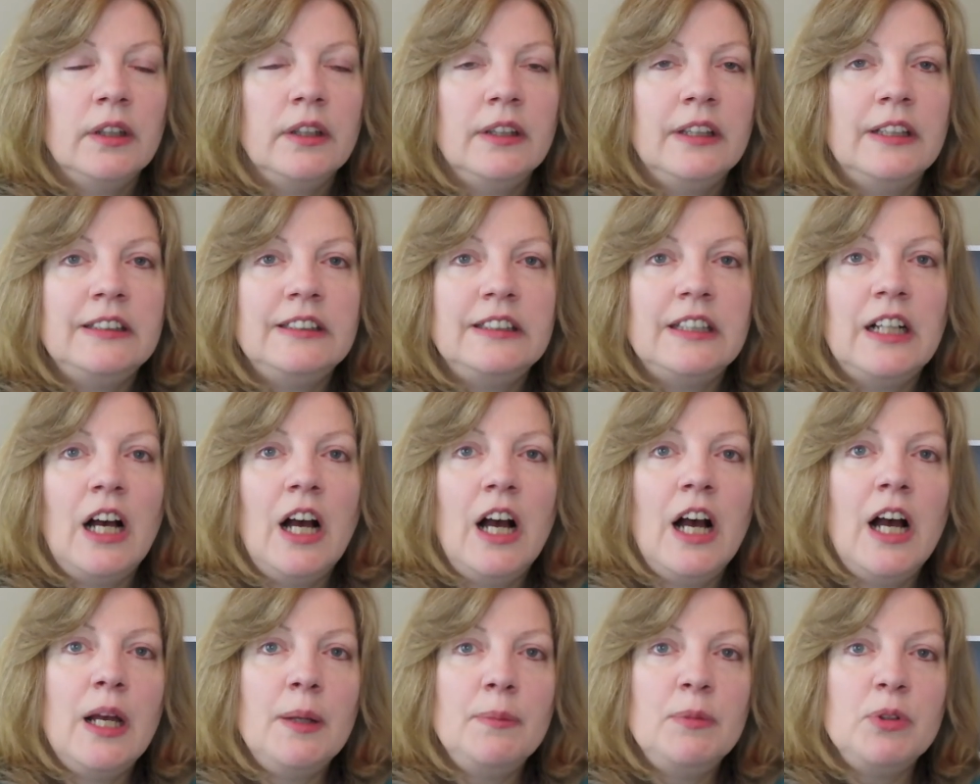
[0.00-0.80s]
the
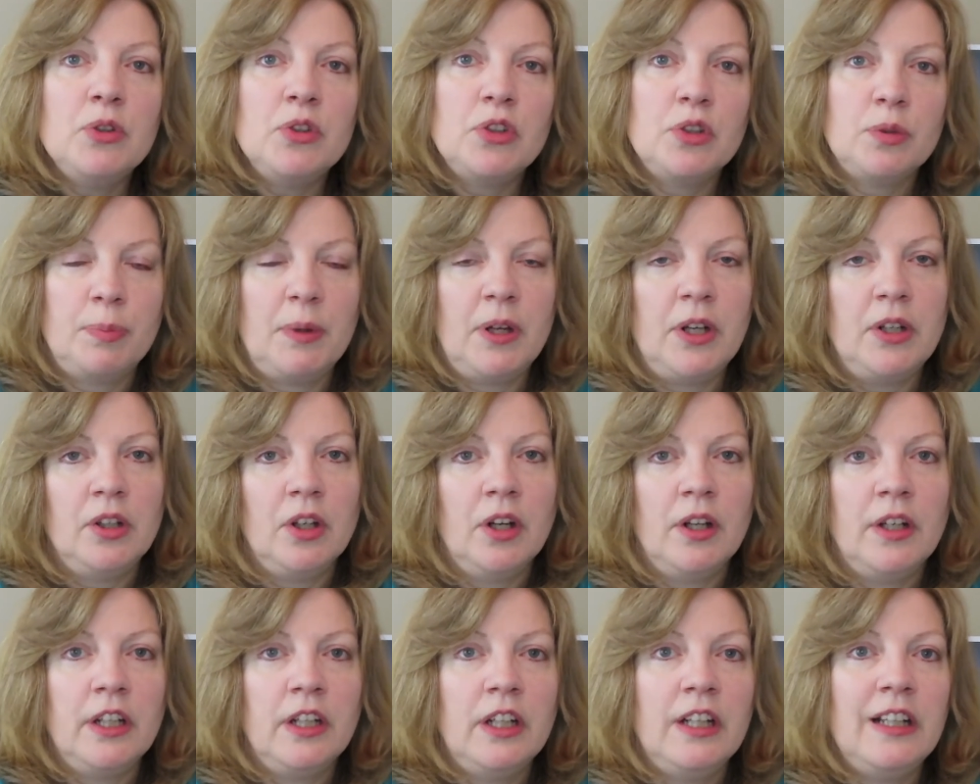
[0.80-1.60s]
time you spend
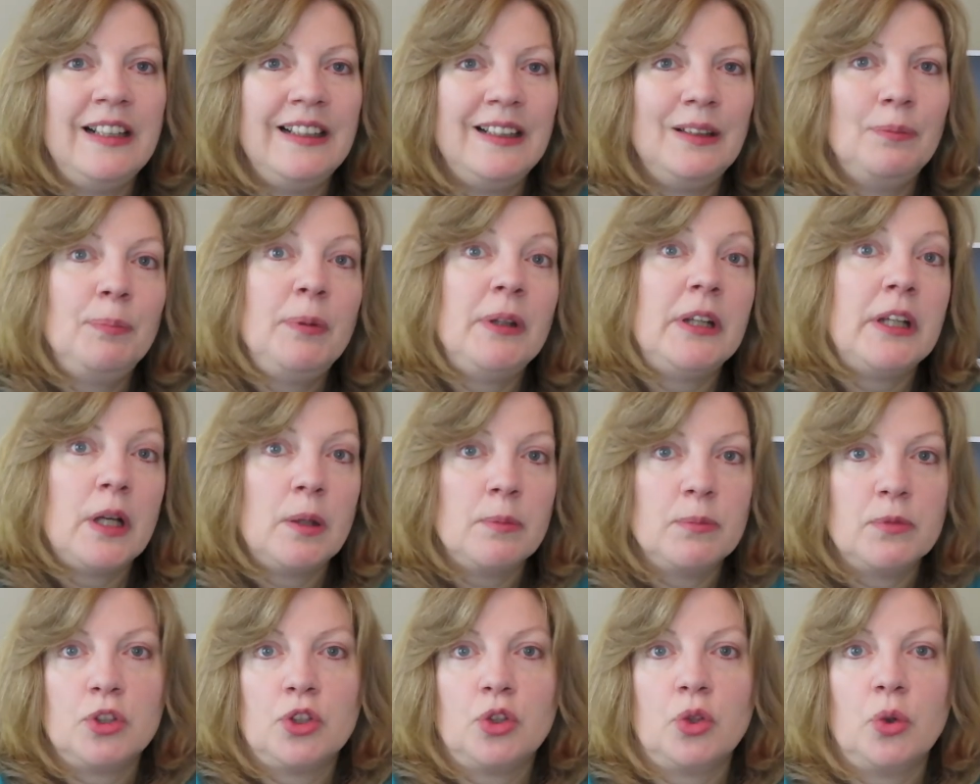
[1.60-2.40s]
on it, it
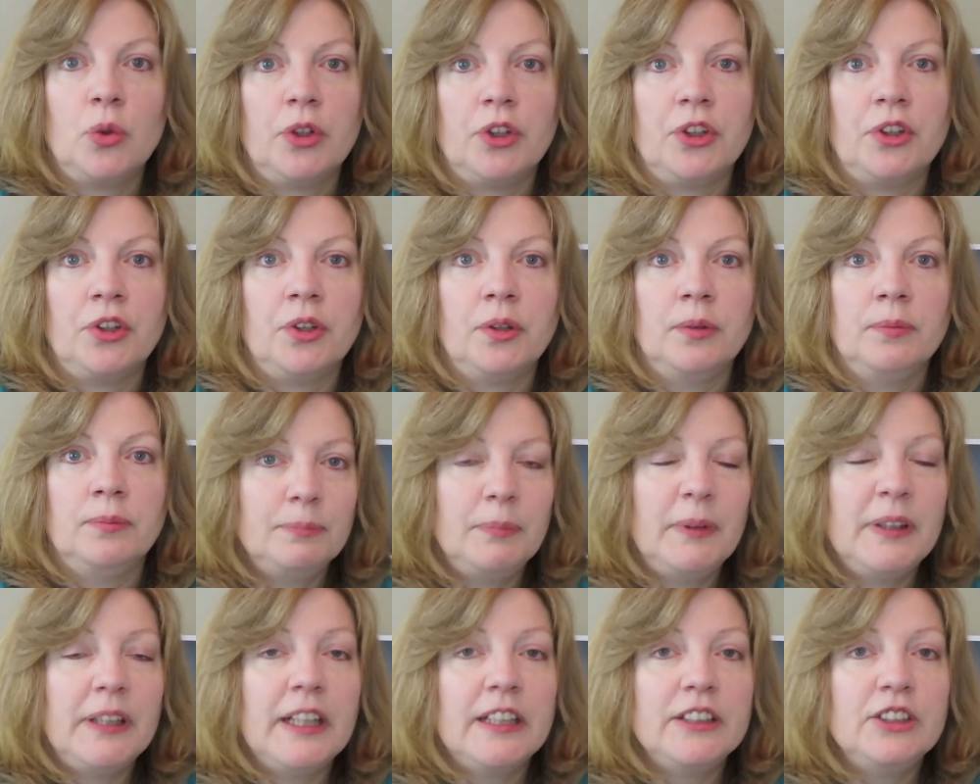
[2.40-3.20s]
becomes shorter
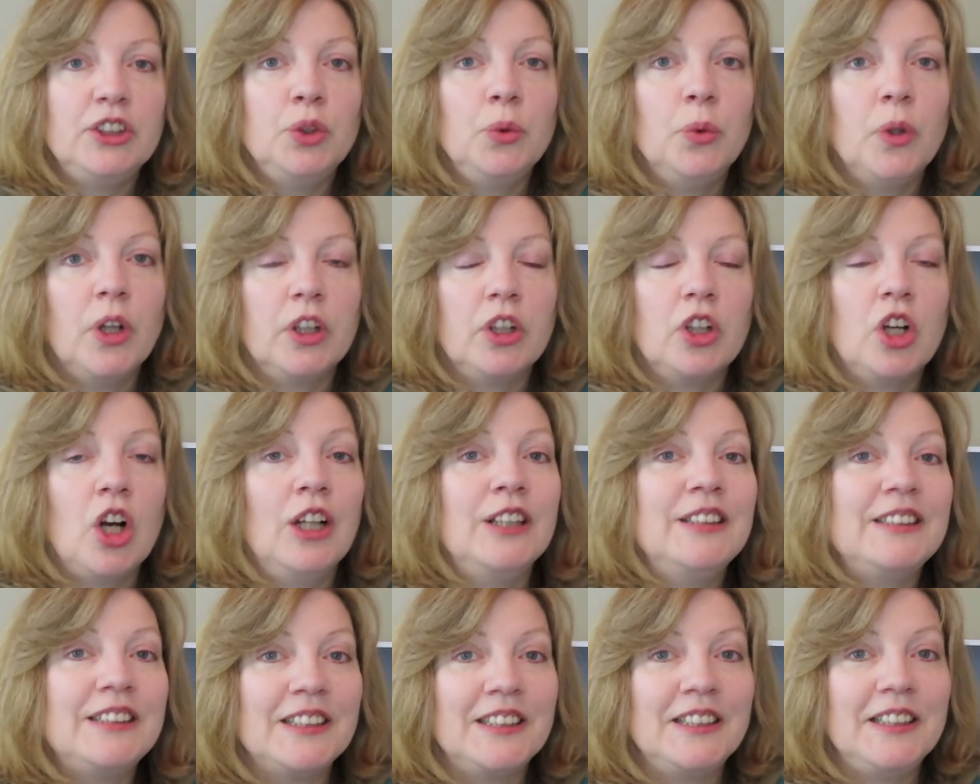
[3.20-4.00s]
because you are
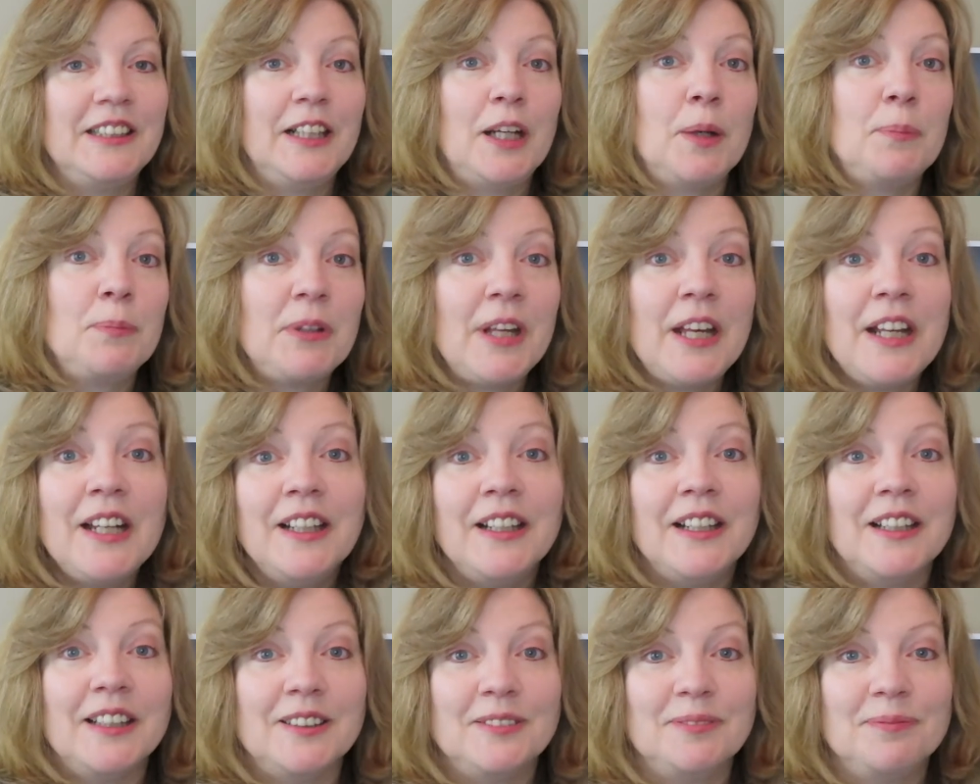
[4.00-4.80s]
constantly
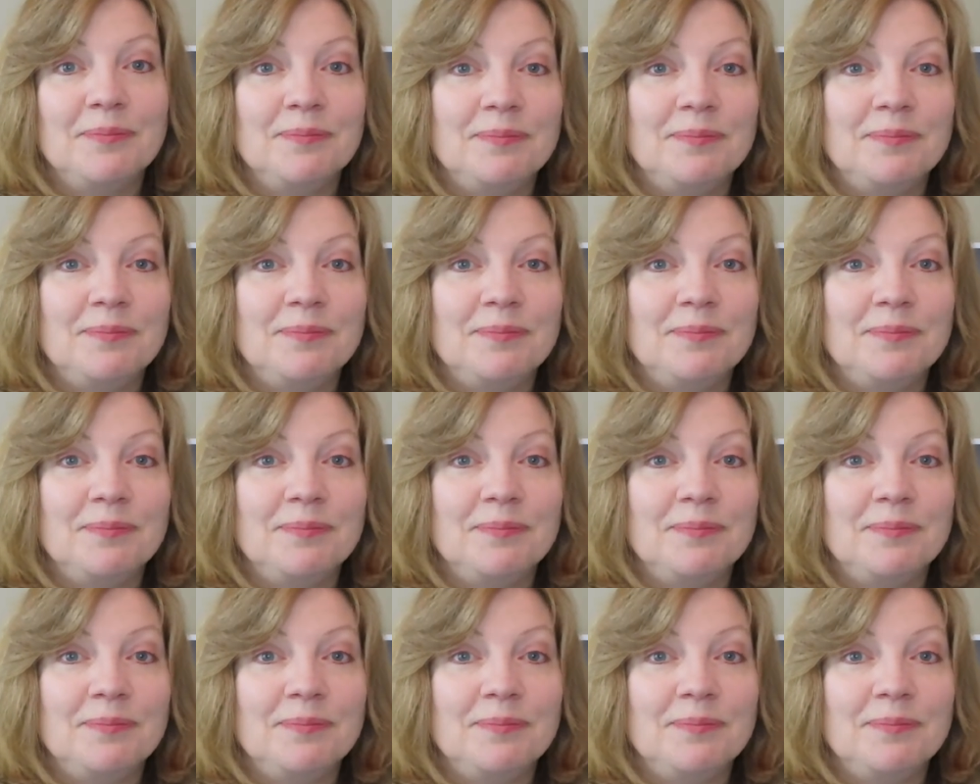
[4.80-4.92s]
updating it.